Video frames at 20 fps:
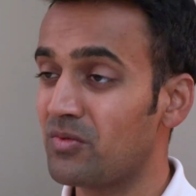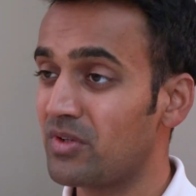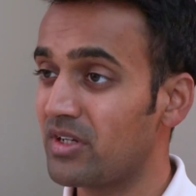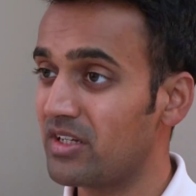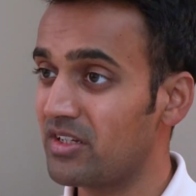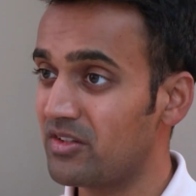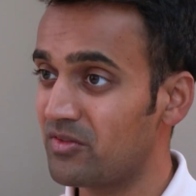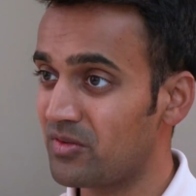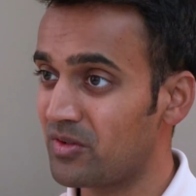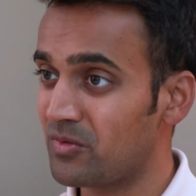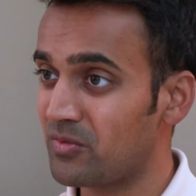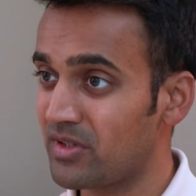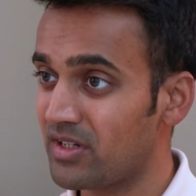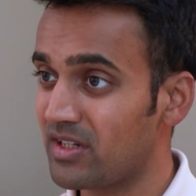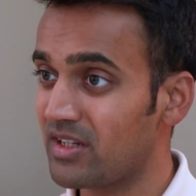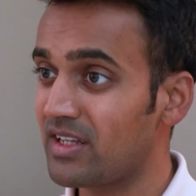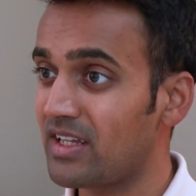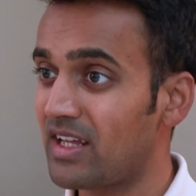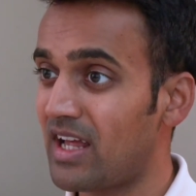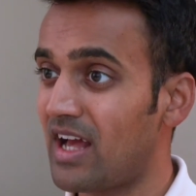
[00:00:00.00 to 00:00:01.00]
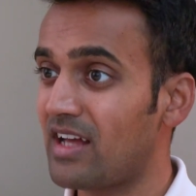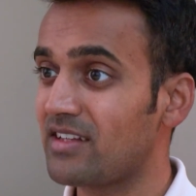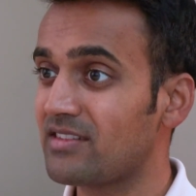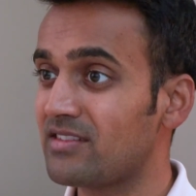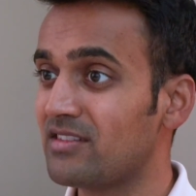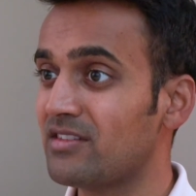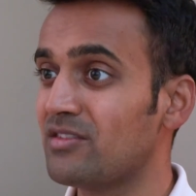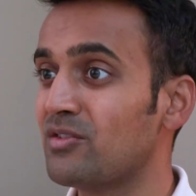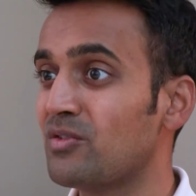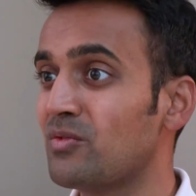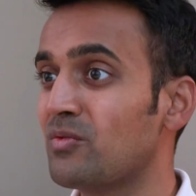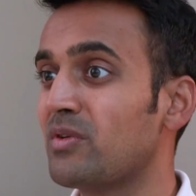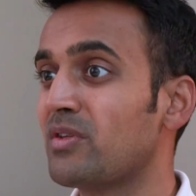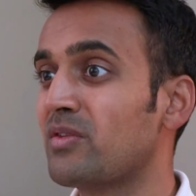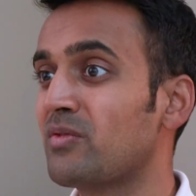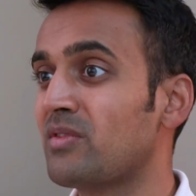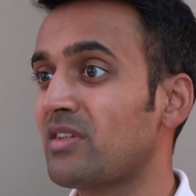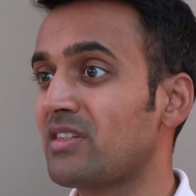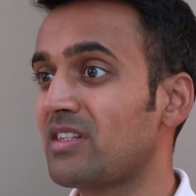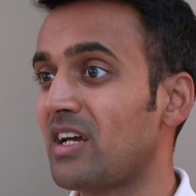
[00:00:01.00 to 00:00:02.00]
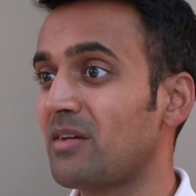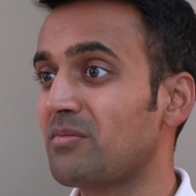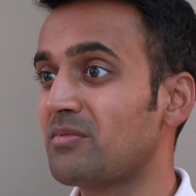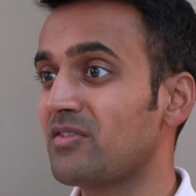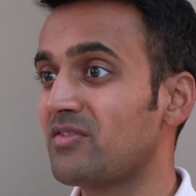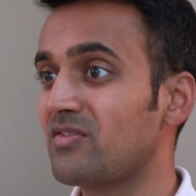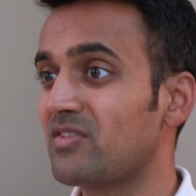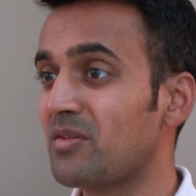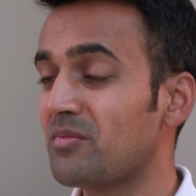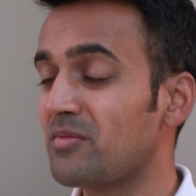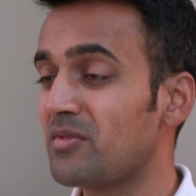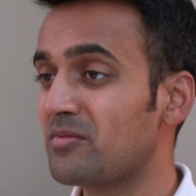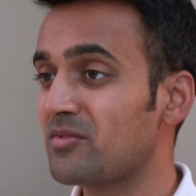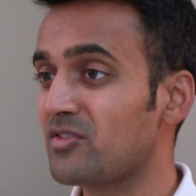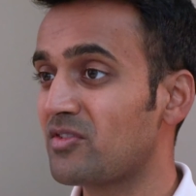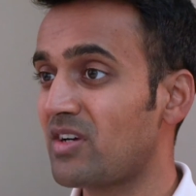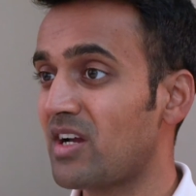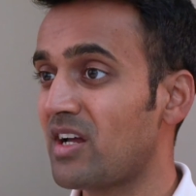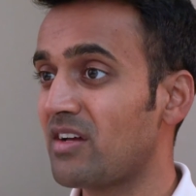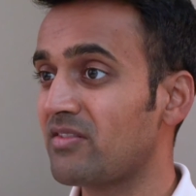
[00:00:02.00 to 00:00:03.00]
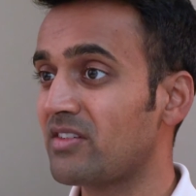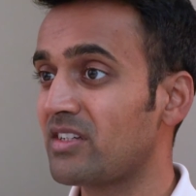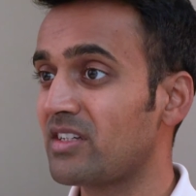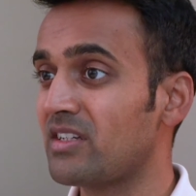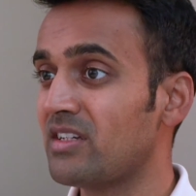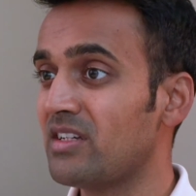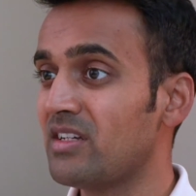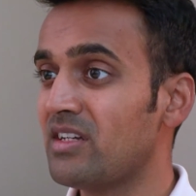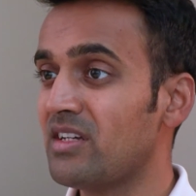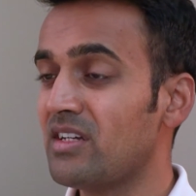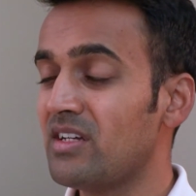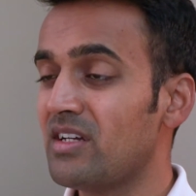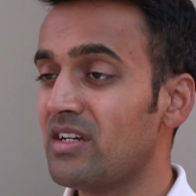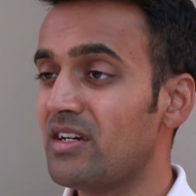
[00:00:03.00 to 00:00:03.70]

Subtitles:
really has to do with the types of symptoms you're having,